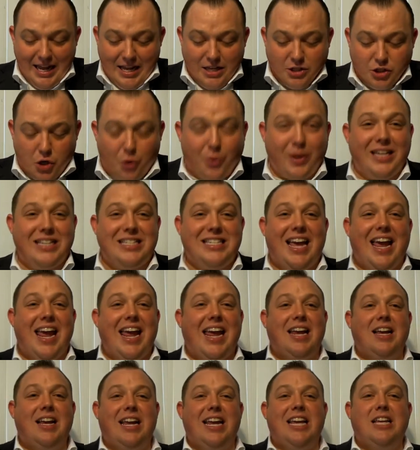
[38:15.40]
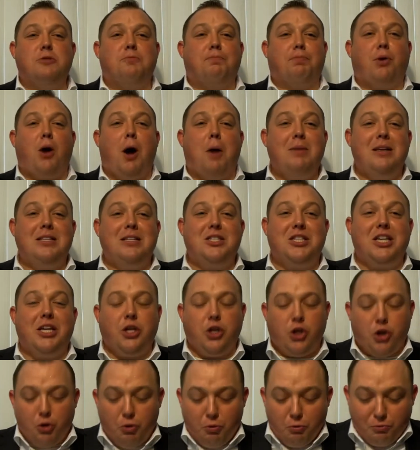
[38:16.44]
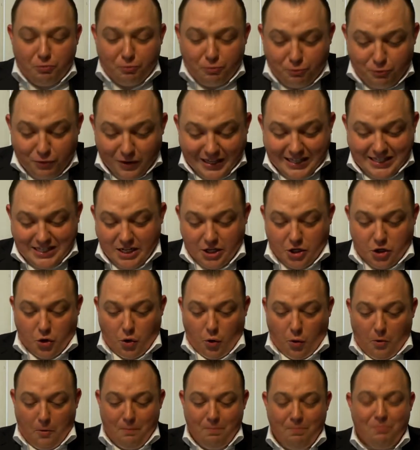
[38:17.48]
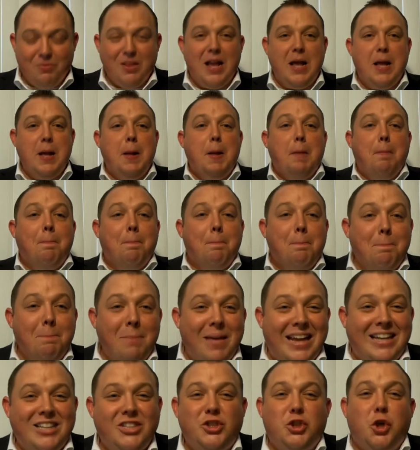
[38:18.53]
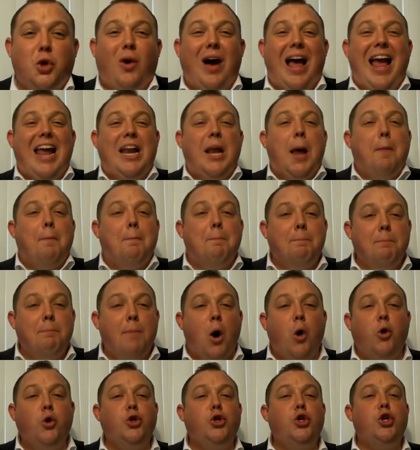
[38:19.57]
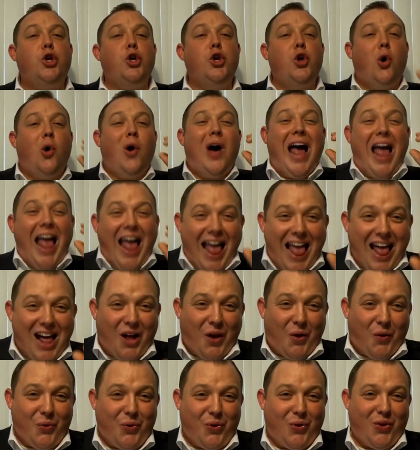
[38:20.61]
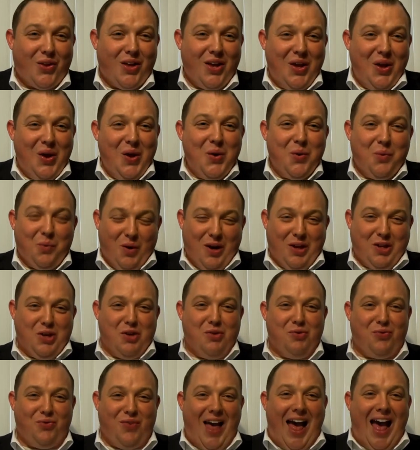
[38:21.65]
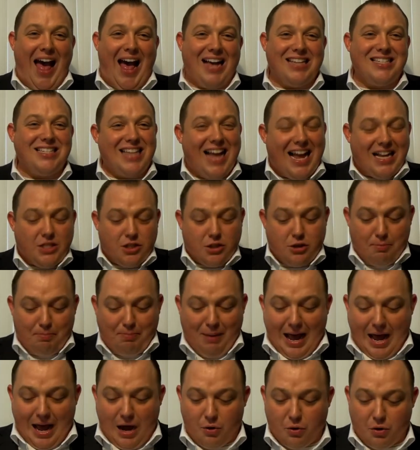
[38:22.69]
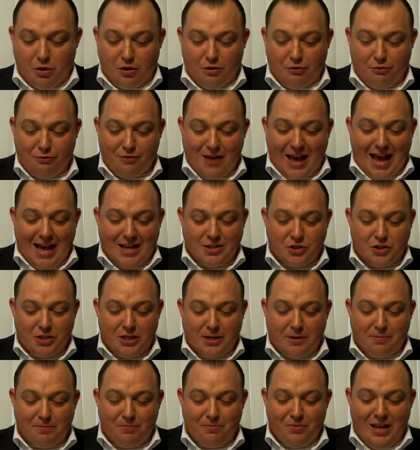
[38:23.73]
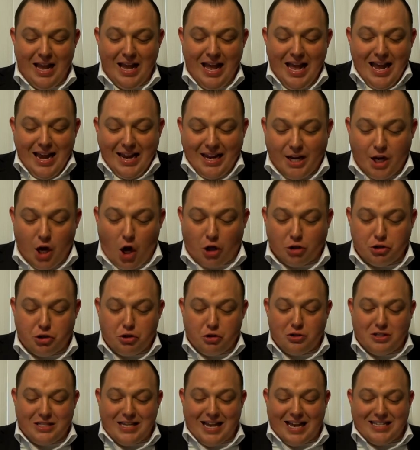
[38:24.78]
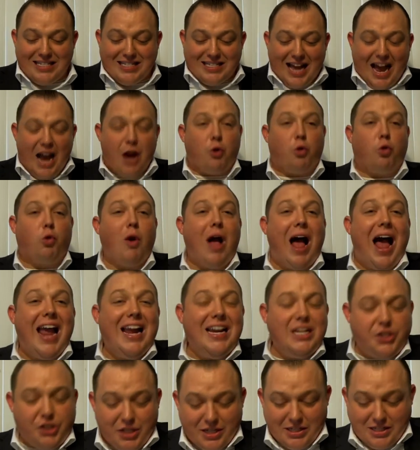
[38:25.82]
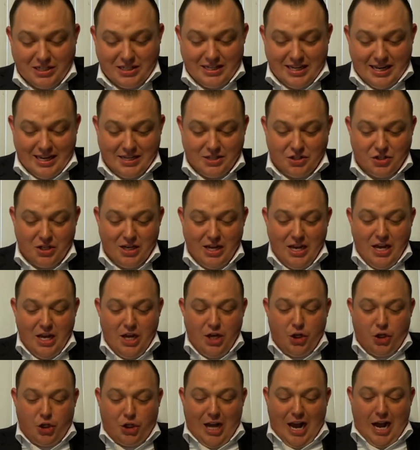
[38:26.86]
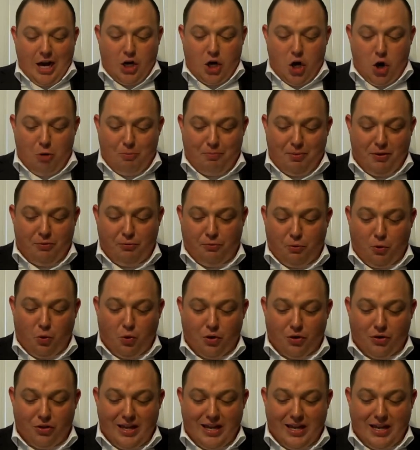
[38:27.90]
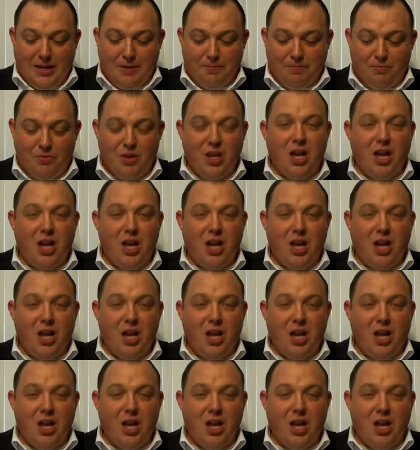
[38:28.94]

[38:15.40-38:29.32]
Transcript: So he's saying he's promising you physical mental and emotional health when you fast. That's the power of fasting. He also says, Thy righteousness shall go before thee.